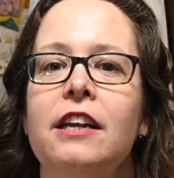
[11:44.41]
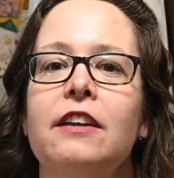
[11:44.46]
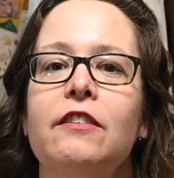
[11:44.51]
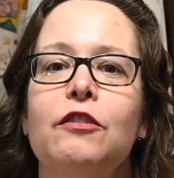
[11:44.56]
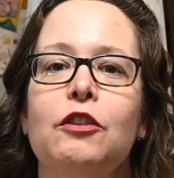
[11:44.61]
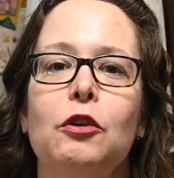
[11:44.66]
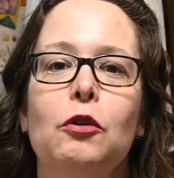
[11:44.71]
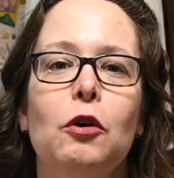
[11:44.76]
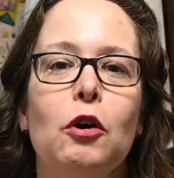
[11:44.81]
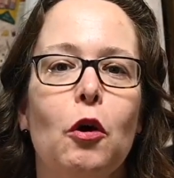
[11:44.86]

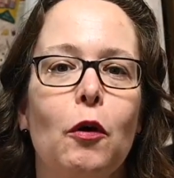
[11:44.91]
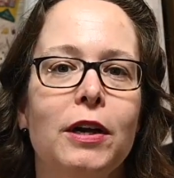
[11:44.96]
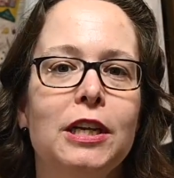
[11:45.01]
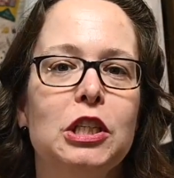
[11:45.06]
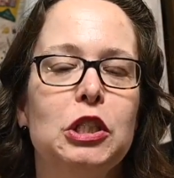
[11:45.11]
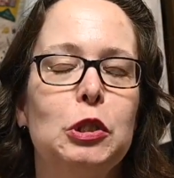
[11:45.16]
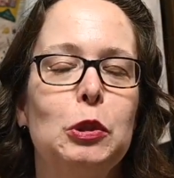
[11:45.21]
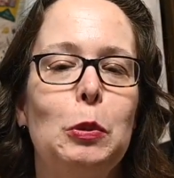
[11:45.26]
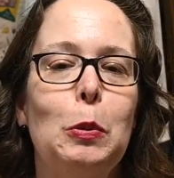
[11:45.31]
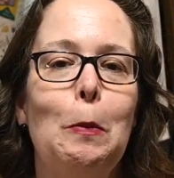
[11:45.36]
If you are
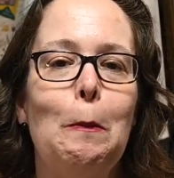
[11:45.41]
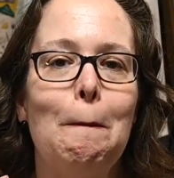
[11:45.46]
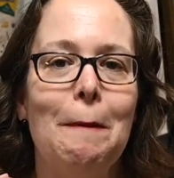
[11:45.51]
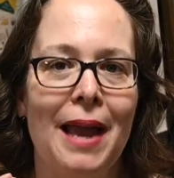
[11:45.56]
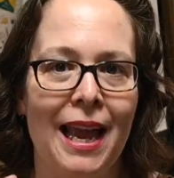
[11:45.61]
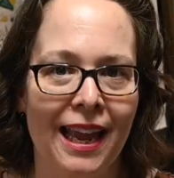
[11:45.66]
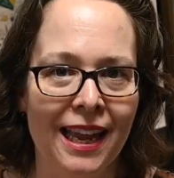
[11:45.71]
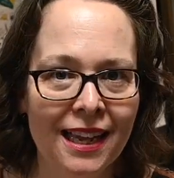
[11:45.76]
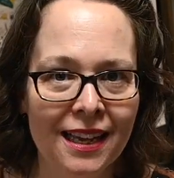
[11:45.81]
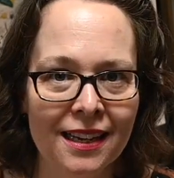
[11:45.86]
going to
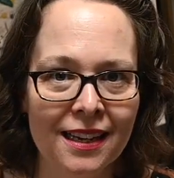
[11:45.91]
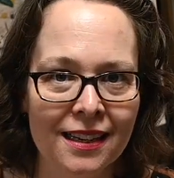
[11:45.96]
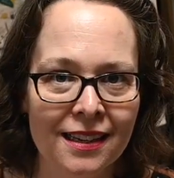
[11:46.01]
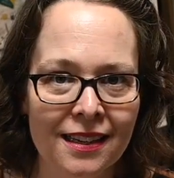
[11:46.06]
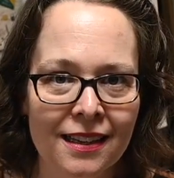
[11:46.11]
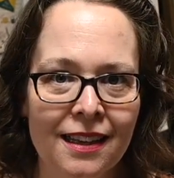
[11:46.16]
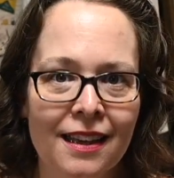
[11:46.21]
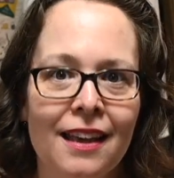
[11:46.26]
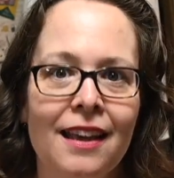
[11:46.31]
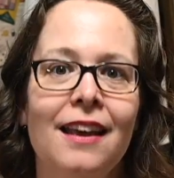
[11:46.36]
make
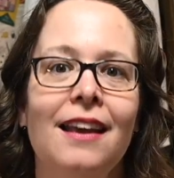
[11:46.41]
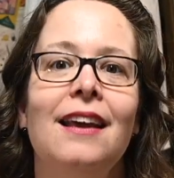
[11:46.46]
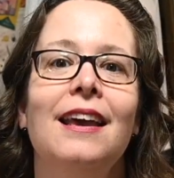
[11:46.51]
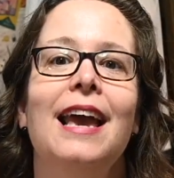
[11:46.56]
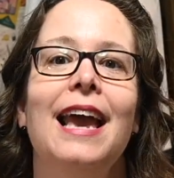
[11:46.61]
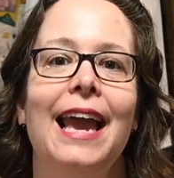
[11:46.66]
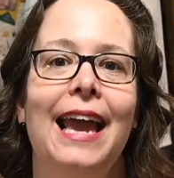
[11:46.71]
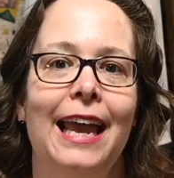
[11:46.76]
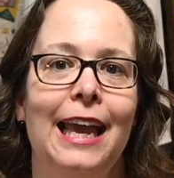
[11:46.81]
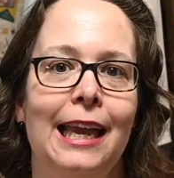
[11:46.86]

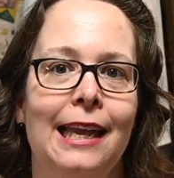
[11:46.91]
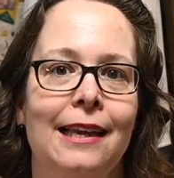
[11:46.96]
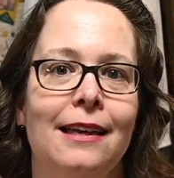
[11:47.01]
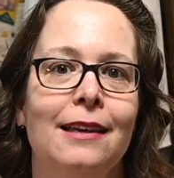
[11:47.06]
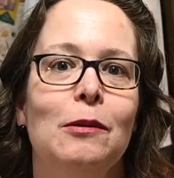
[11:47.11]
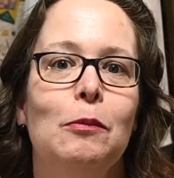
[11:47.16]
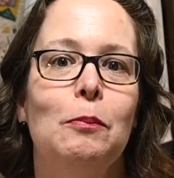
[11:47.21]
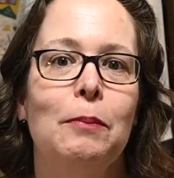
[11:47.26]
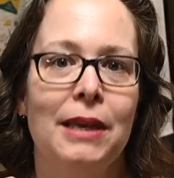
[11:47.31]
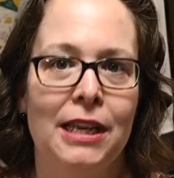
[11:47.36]
a
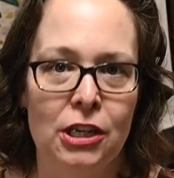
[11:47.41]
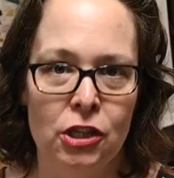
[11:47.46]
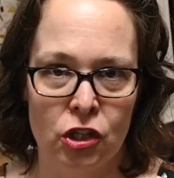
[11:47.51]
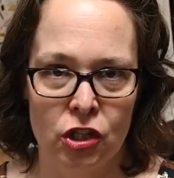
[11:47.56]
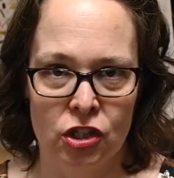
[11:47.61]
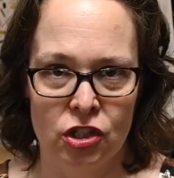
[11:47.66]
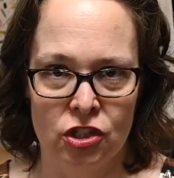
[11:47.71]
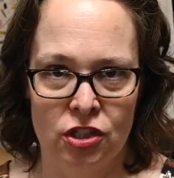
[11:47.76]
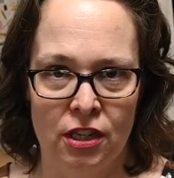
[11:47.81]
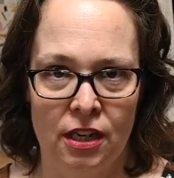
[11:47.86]

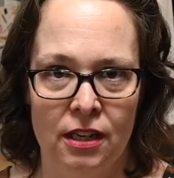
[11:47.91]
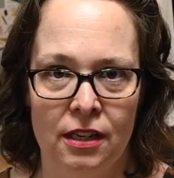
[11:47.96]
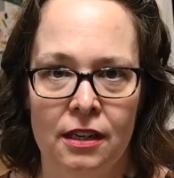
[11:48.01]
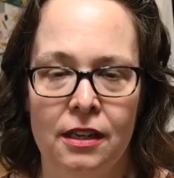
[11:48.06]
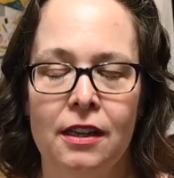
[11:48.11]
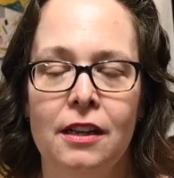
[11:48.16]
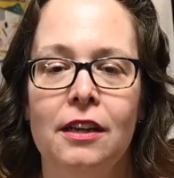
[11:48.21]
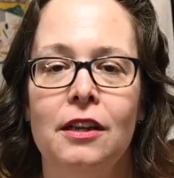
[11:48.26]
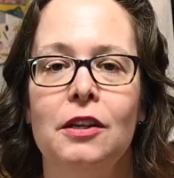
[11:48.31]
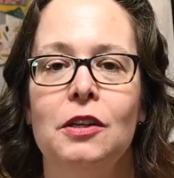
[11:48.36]
pincushion,
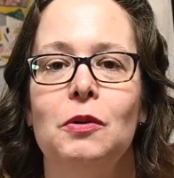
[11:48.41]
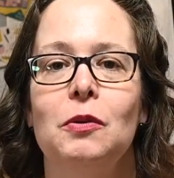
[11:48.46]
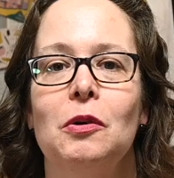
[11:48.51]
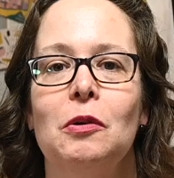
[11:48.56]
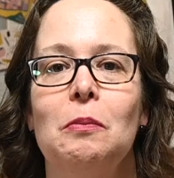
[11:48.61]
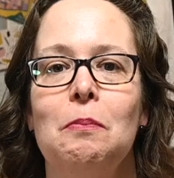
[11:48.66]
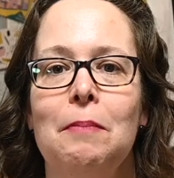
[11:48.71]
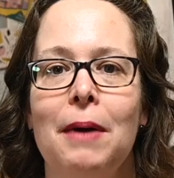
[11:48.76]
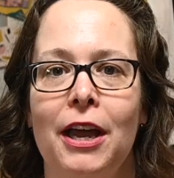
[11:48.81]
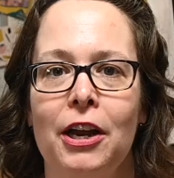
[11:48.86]
you're
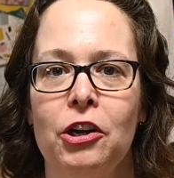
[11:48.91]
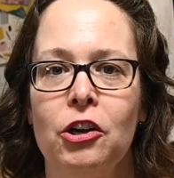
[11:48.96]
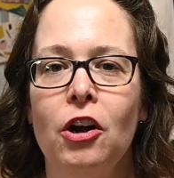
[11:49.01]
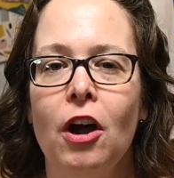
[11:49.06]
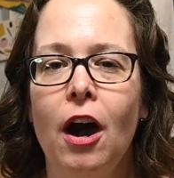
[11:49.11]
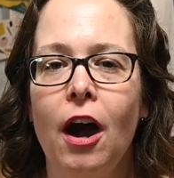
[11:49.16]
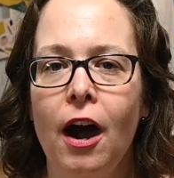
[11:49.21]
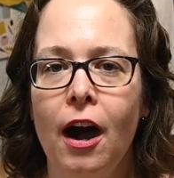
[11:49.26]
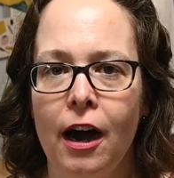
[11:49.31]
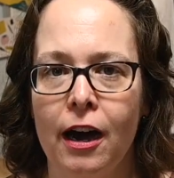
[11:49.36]
better
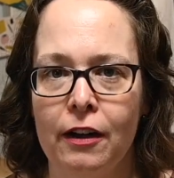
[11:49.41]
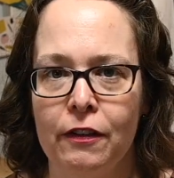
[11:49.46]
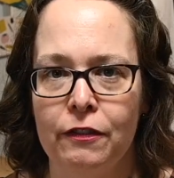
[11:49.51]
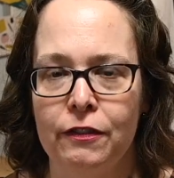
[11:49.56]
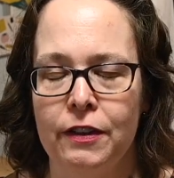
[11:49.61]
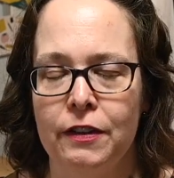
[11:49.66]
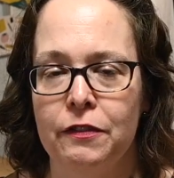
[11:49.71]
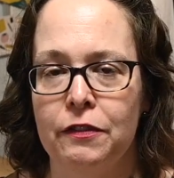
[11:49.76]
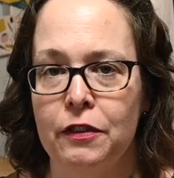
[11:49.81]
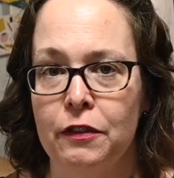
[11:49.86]
off
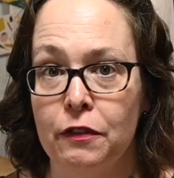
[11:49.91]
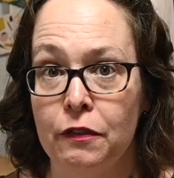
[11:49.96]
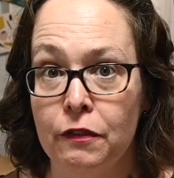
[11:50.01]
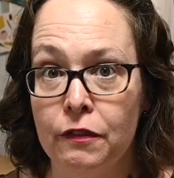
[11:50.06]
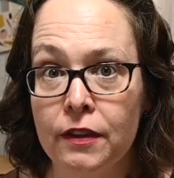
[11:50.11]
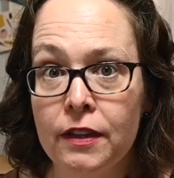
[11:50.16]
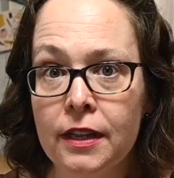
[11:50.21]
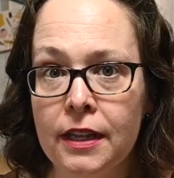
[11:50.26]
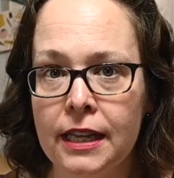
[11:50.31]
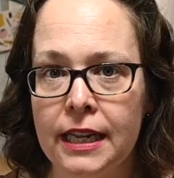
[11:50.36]
if the
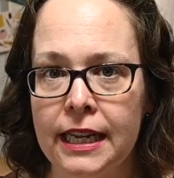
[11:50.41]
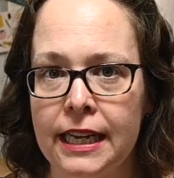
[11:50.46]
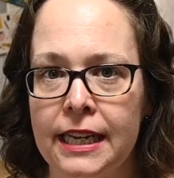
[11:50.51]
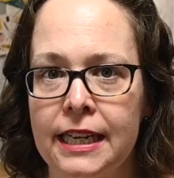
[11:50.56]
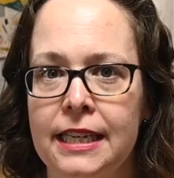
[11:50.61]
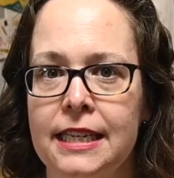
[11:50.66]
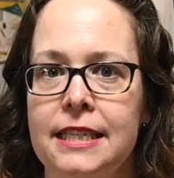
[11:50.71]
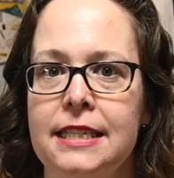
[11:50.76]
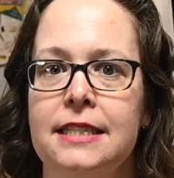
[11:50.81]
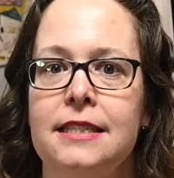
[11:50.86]

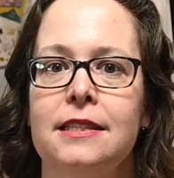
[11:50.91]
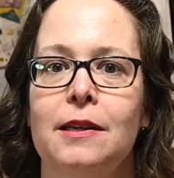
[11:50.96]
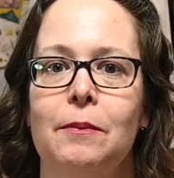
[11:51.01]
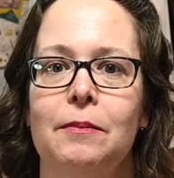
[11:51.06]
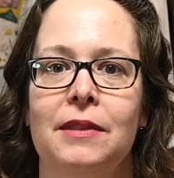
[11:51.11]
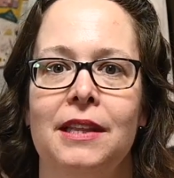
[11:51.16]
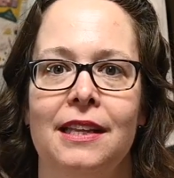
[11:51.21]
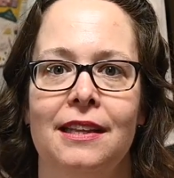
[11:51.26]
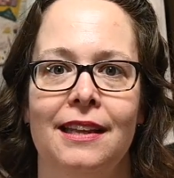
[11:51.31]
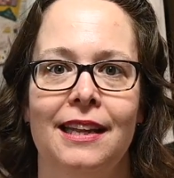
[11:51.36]
filling is
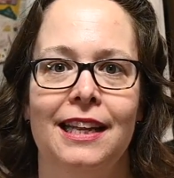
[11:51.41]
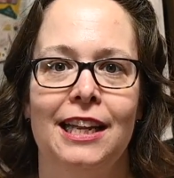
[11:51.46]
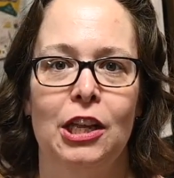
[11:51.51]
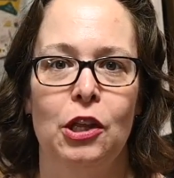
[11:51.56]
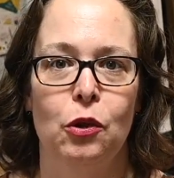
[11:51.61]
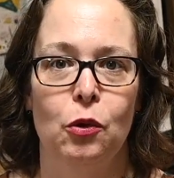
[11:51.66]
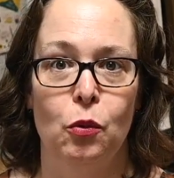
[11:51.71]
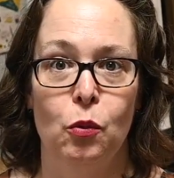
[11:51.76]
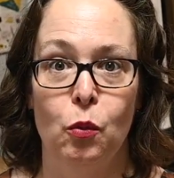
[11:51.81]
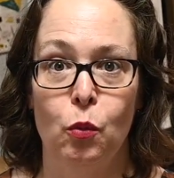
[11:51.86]
something like
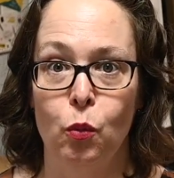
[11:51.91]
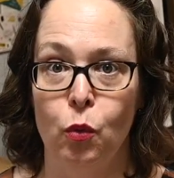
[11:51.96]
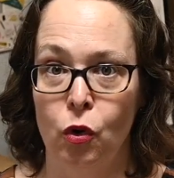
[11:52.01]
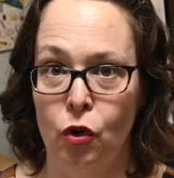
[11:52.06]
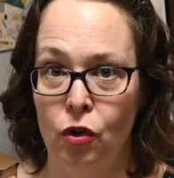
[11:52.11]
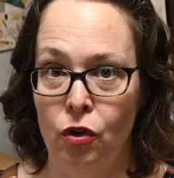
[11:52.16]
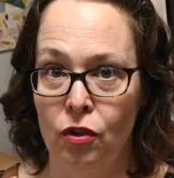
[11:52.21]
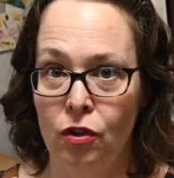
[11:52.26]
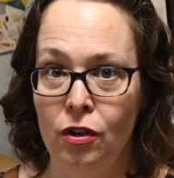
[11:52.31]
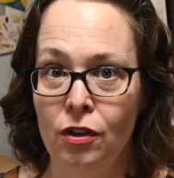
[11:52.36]
either
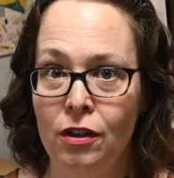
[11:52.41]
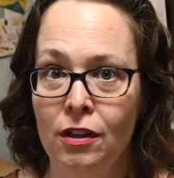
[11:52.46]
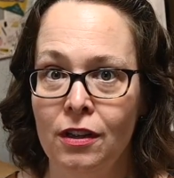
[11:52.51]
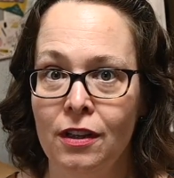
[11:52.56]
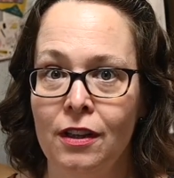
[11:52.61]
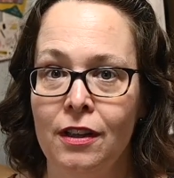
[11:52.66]
wool.